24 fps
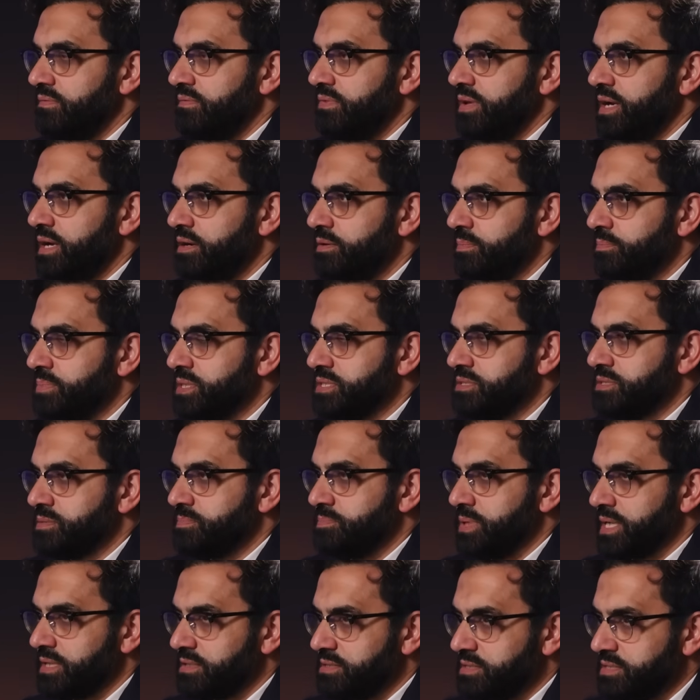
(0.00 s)
their
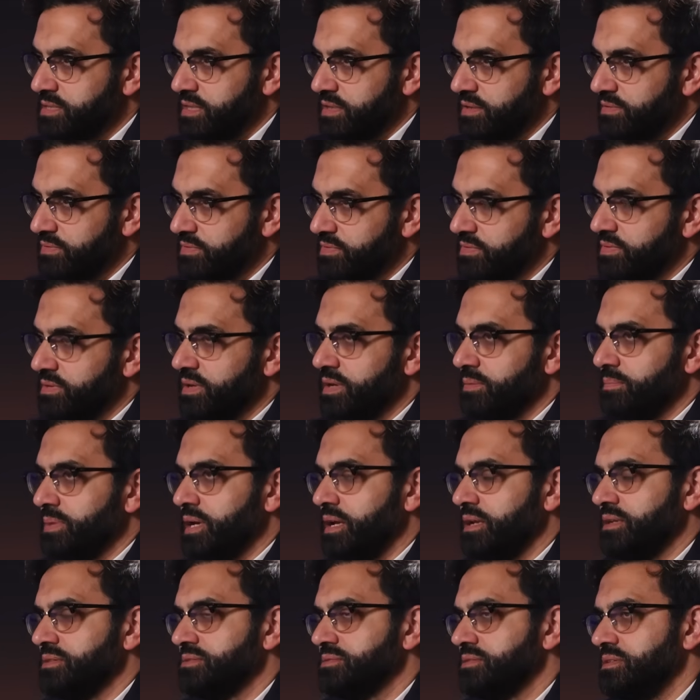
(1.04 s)
perspective,
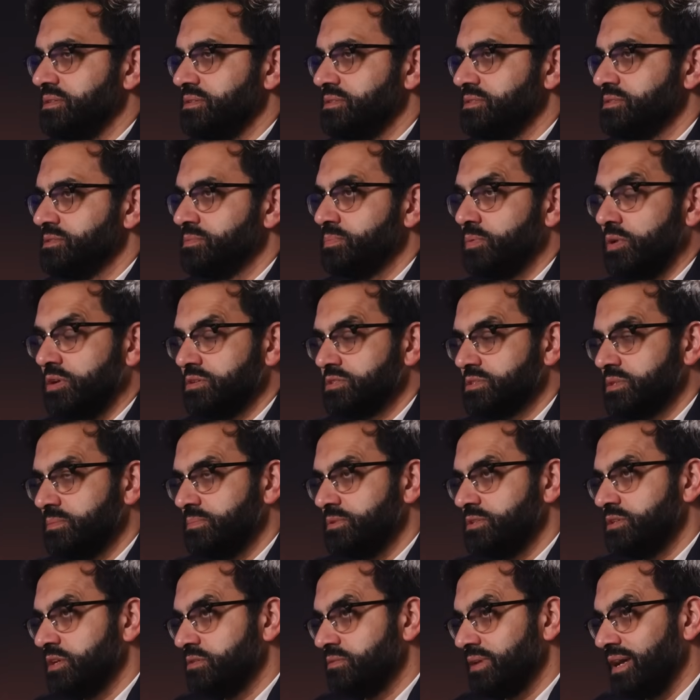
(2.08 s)
Palestinians
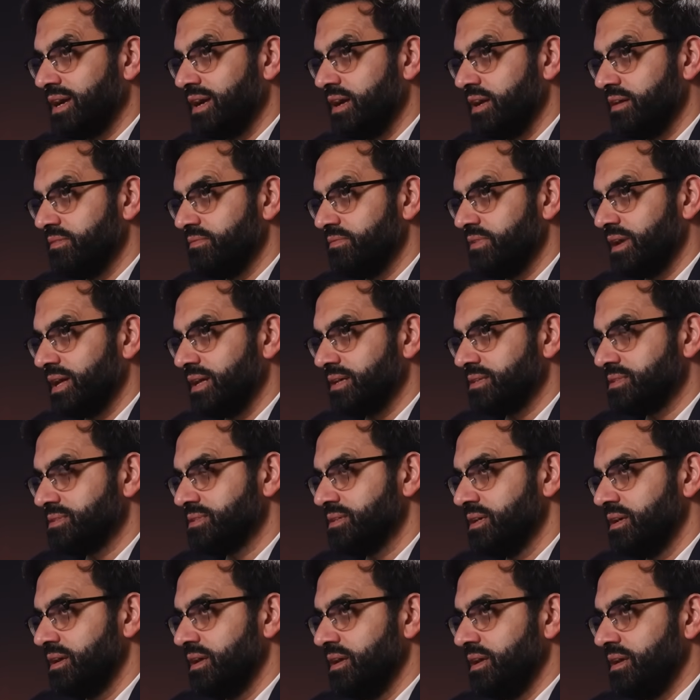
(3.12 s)
possibly don't have
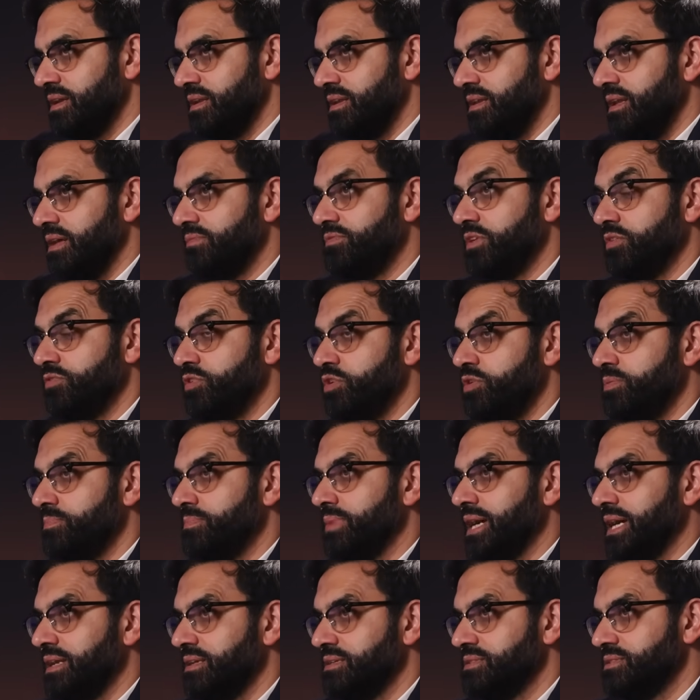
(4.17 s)
that level of
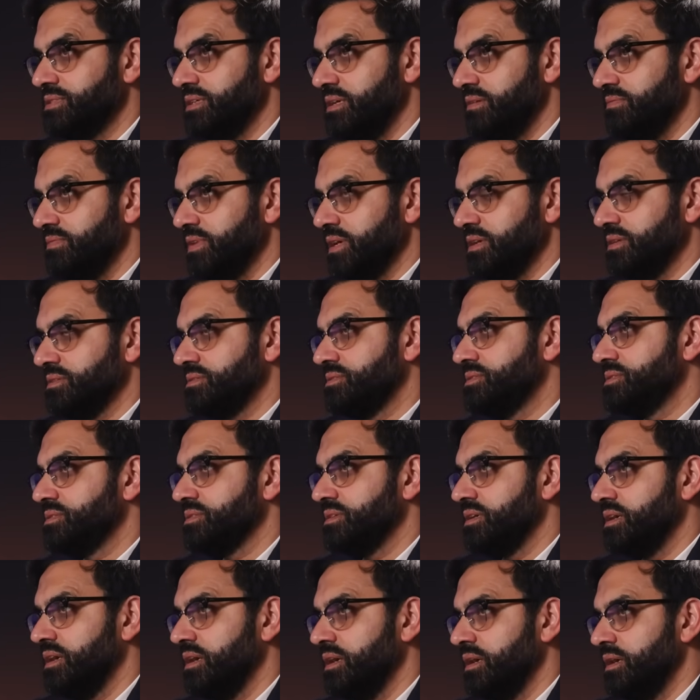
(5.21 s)
humanity
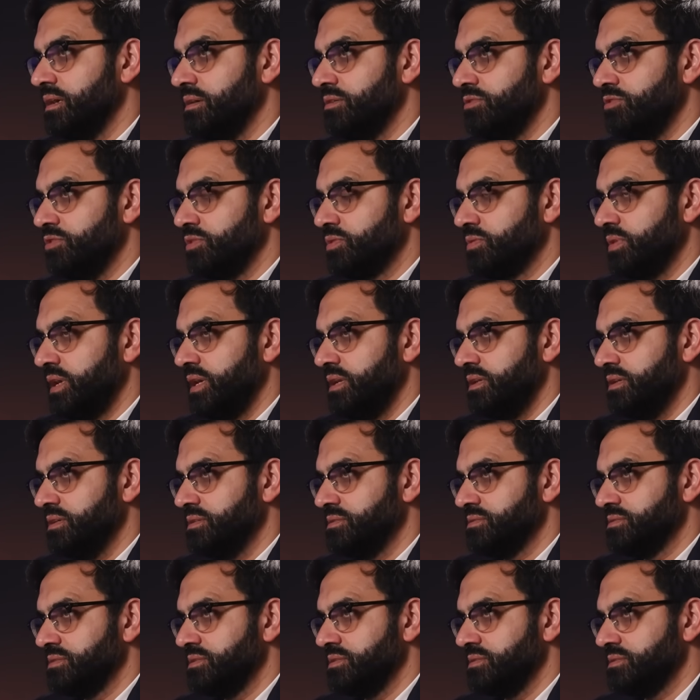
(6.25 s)
that
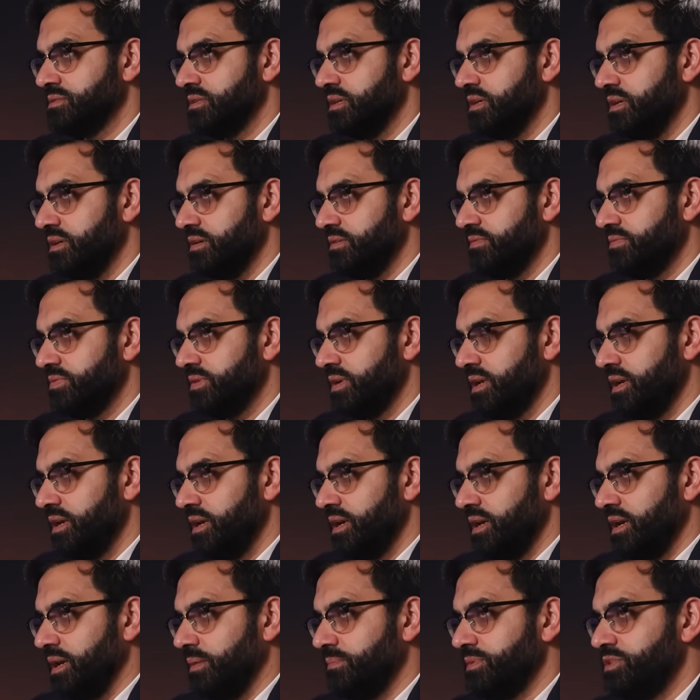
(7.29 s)
Ukrainians deserve.
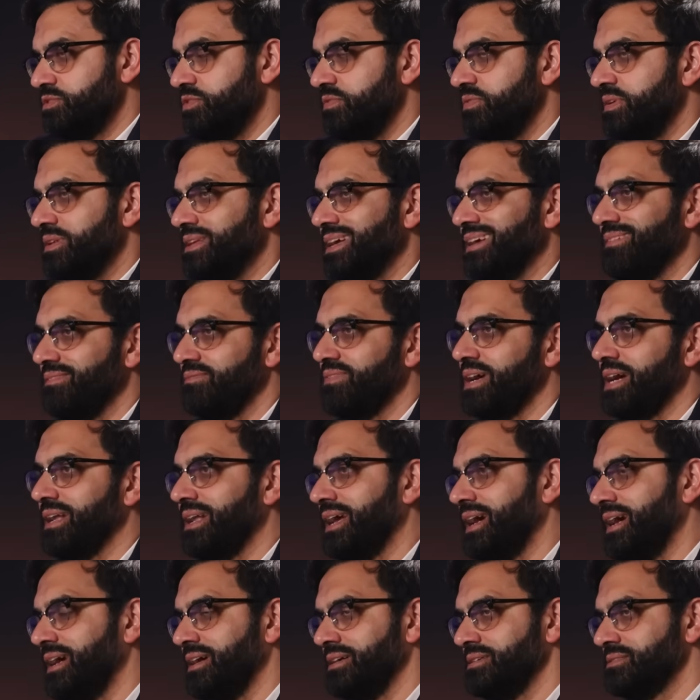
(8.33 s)
I mean, do you think that
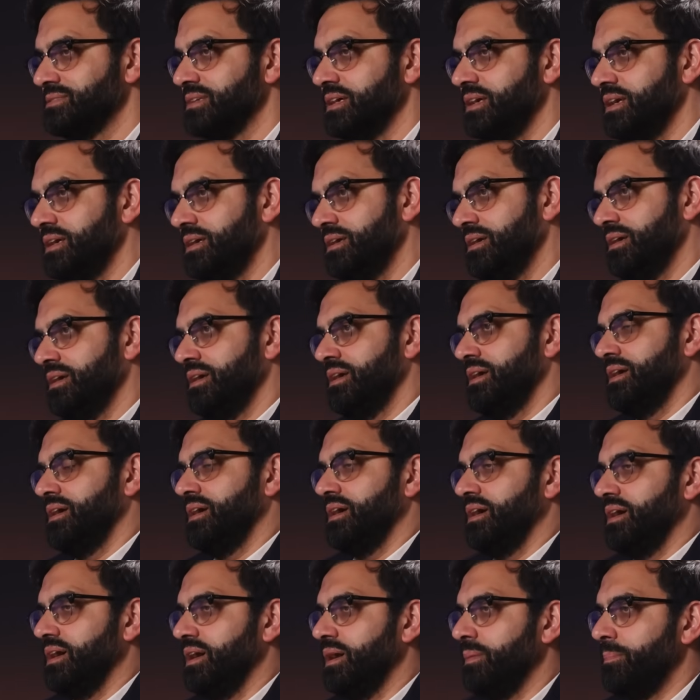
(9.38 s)
that has a
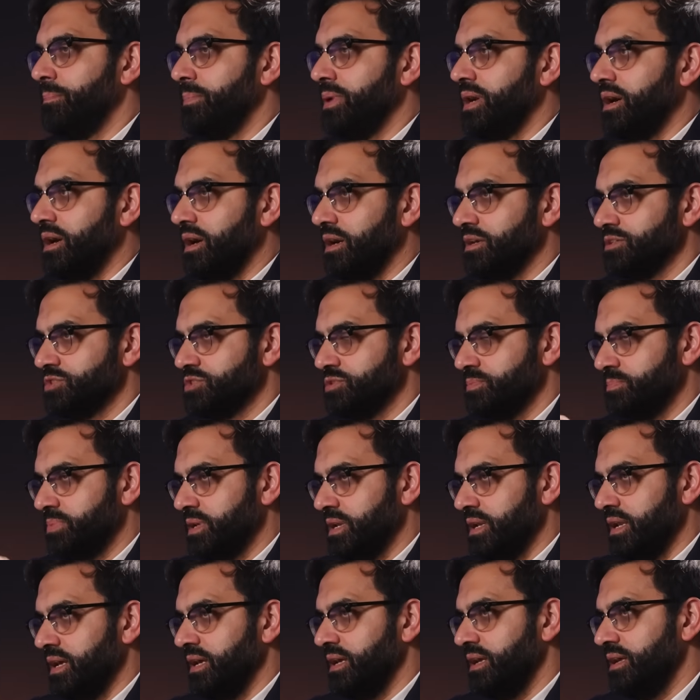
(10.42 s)
part to
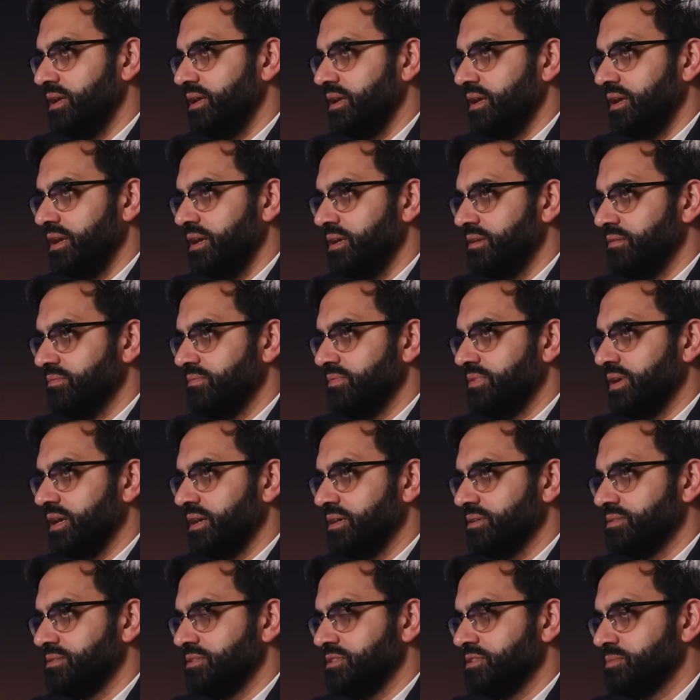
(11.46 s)
play in
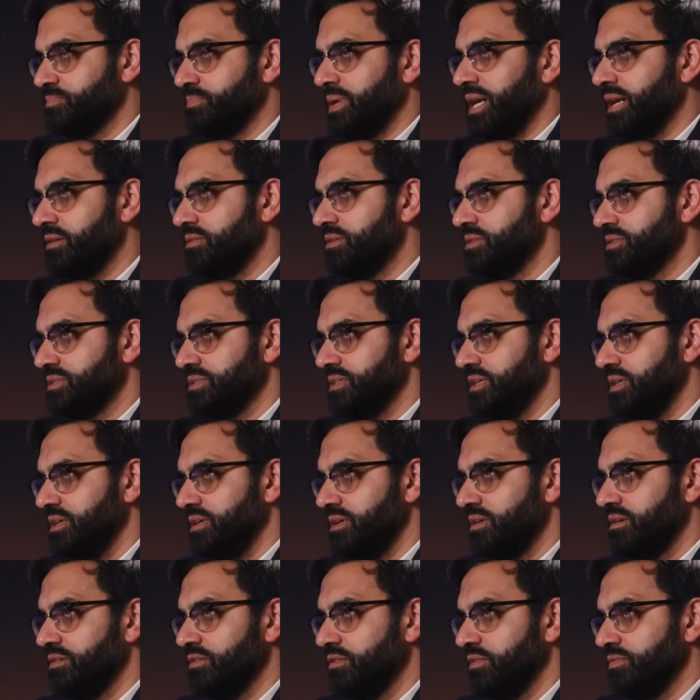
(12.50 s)
that
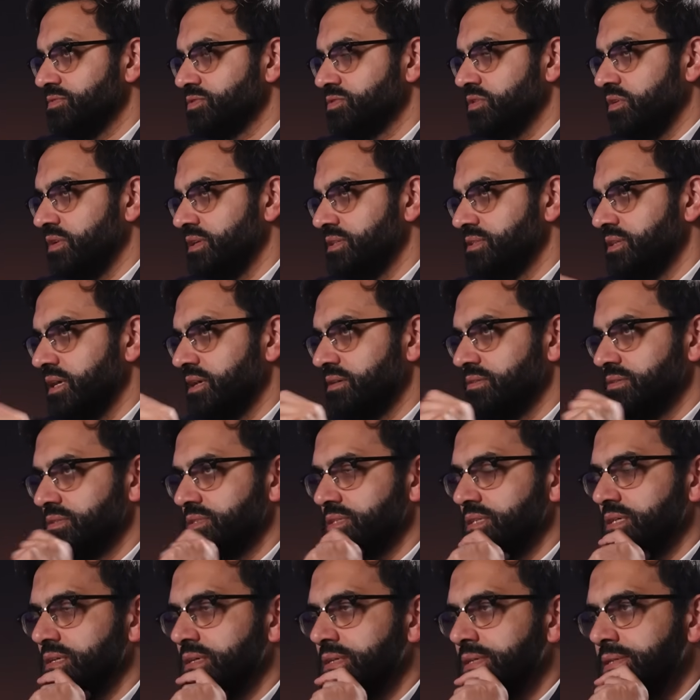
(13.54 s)
disparity of
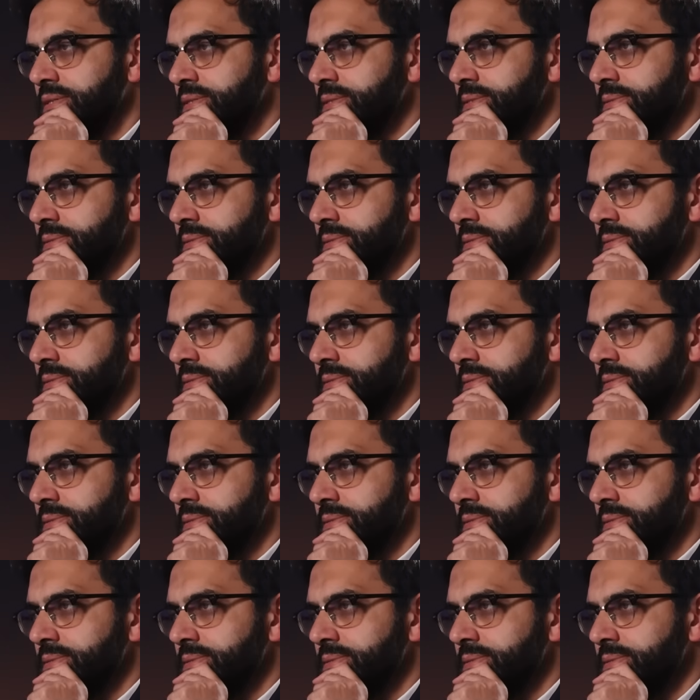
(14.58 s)
solidarity?